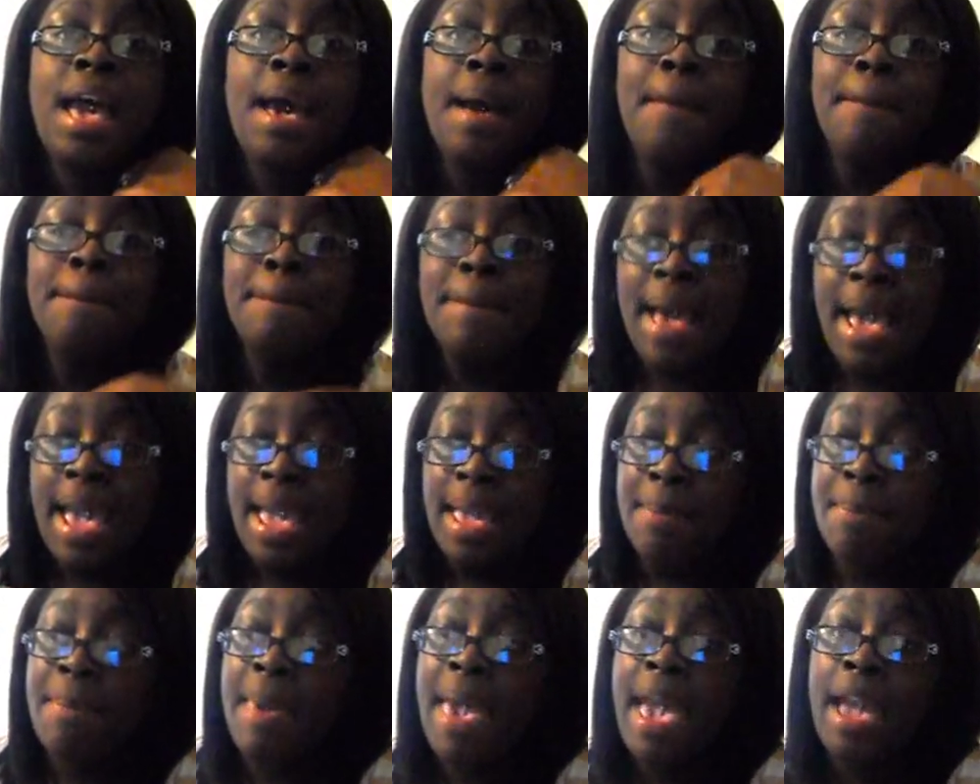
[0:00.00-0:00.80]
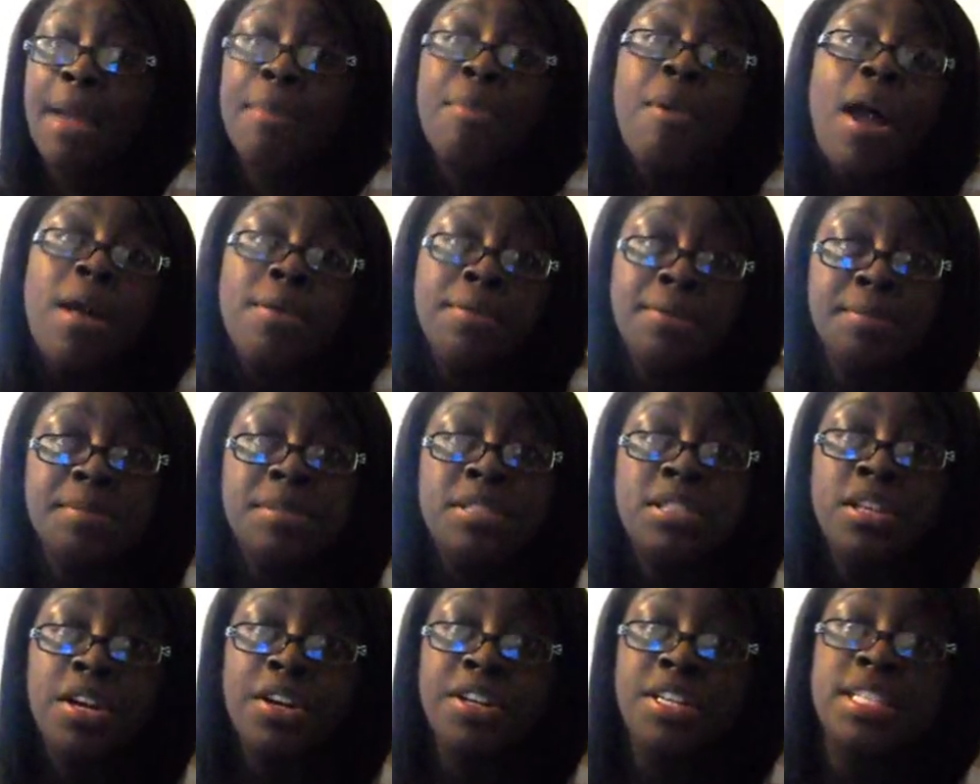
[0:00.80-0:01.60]
my back problems
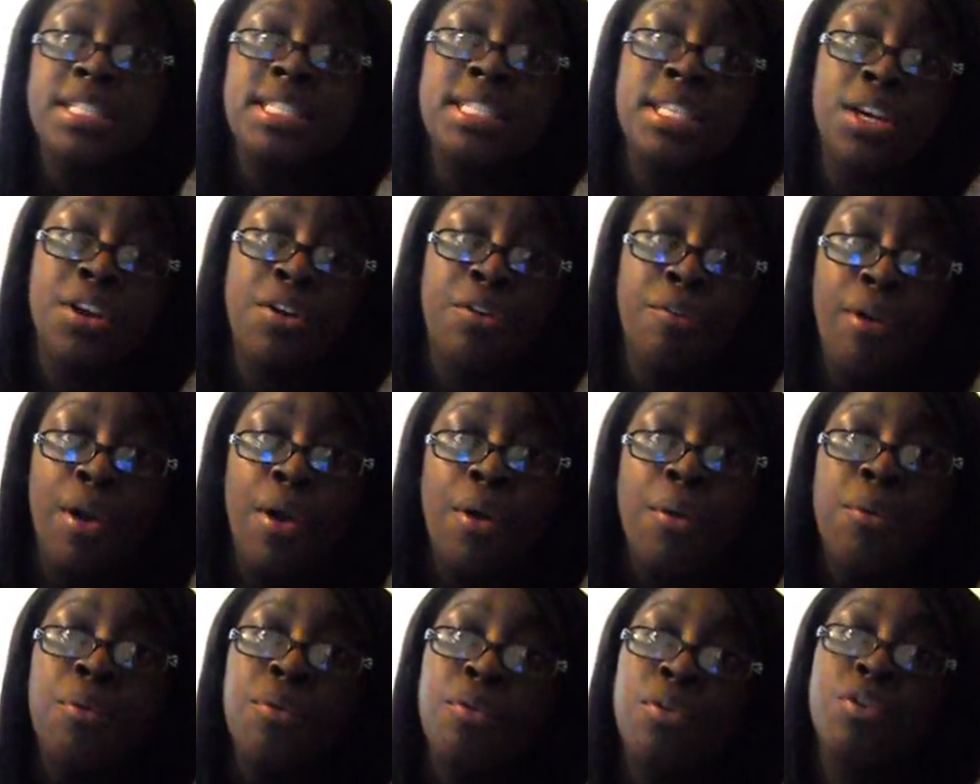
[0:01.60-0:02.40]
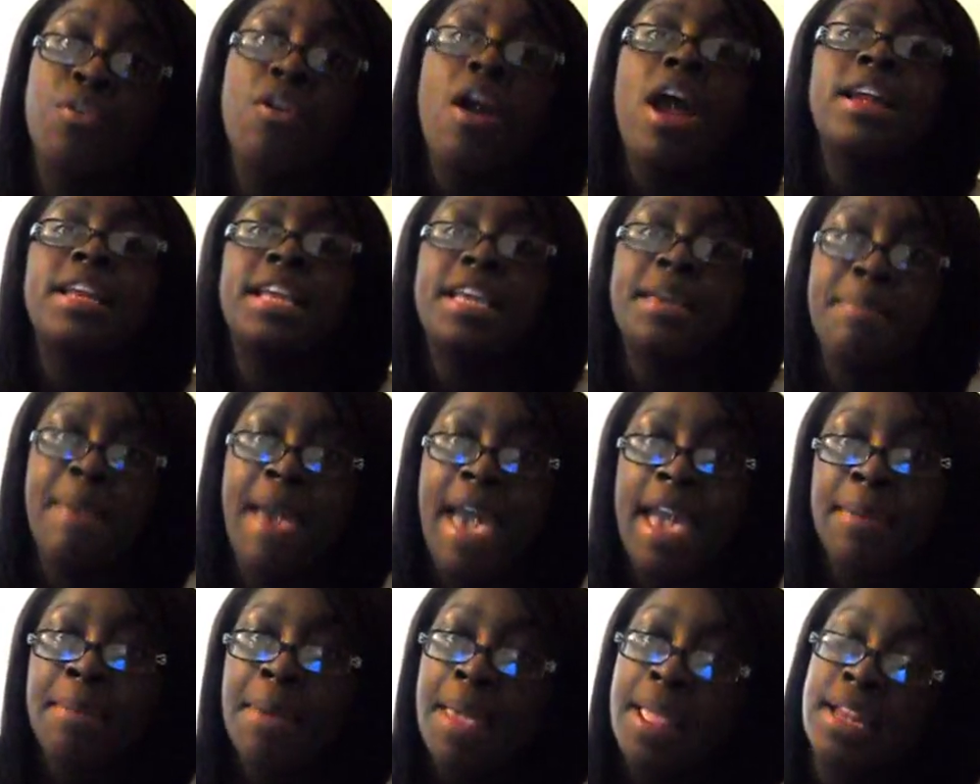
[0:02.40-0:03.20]
started to grow. Chronic
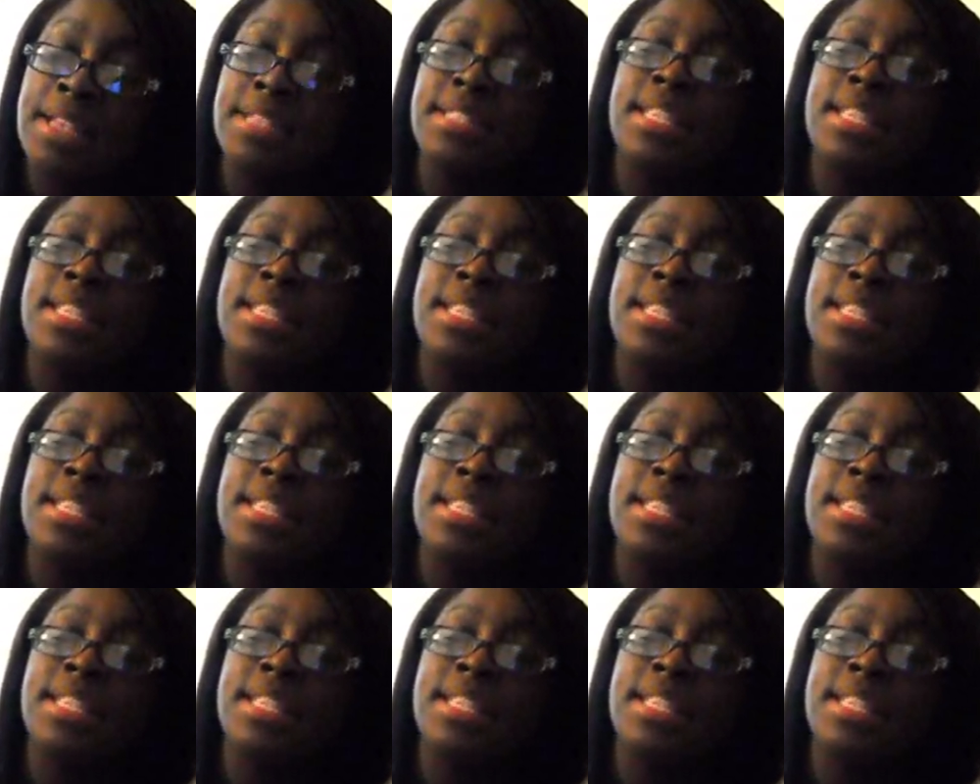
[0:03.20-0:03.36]
back pain is